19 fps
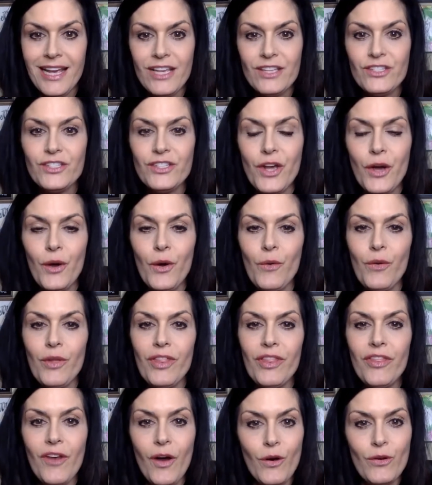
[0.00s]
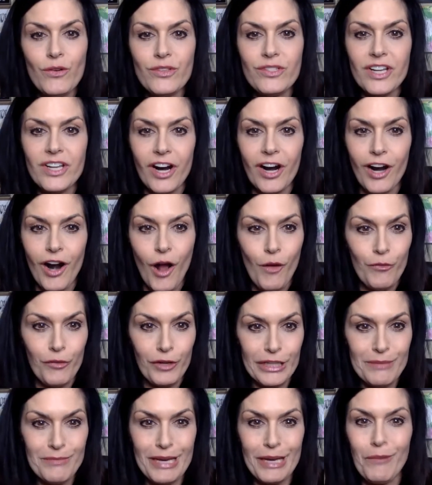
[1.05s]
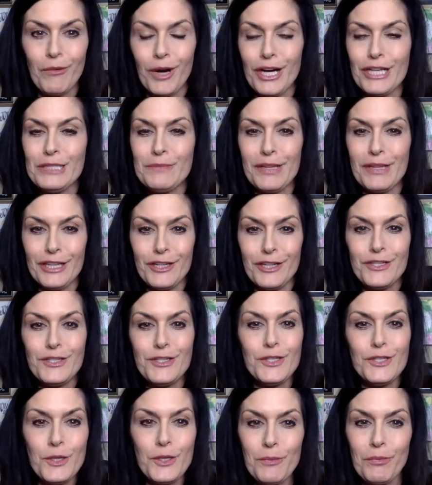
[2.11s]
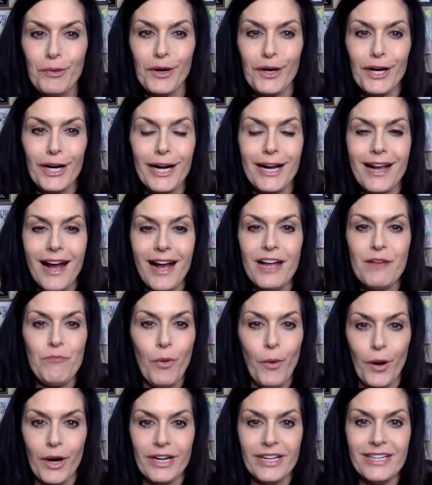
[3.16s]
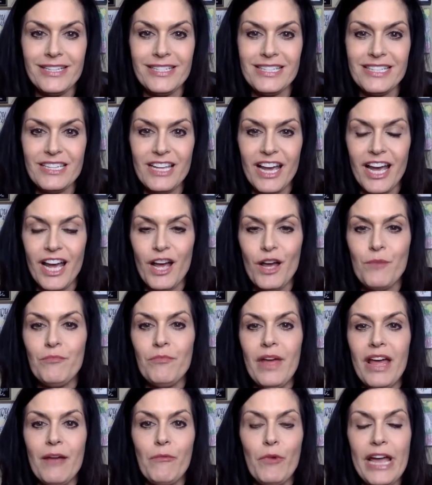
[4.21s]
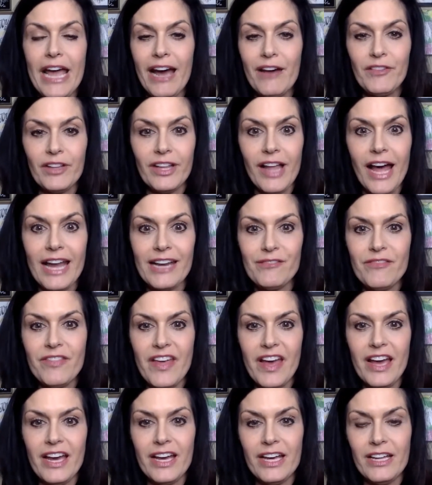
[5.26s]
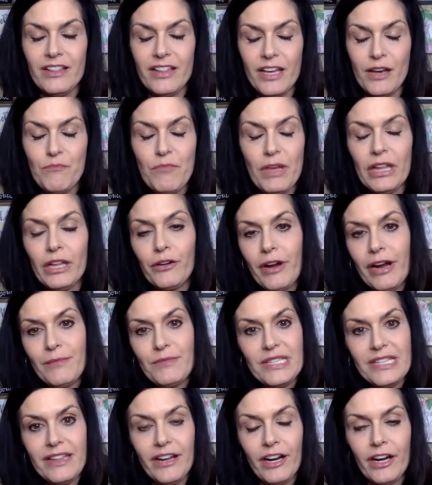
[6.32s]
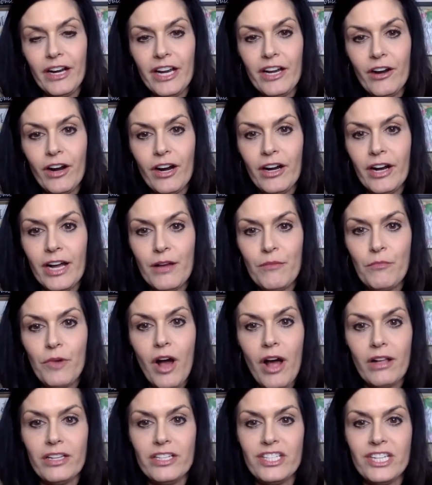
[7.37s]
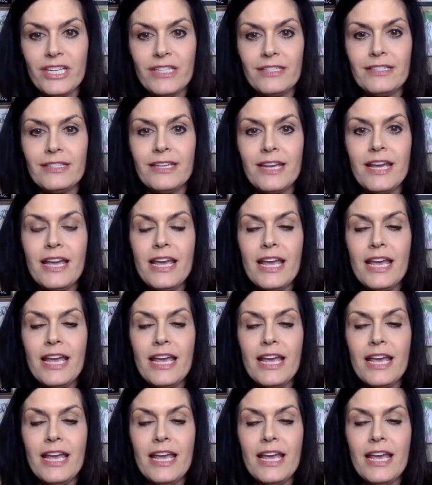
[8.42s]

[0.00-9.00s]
So those are all really big words, but they're super important. Um, and we have a lot of the, the milligrams in there in our um, collagens.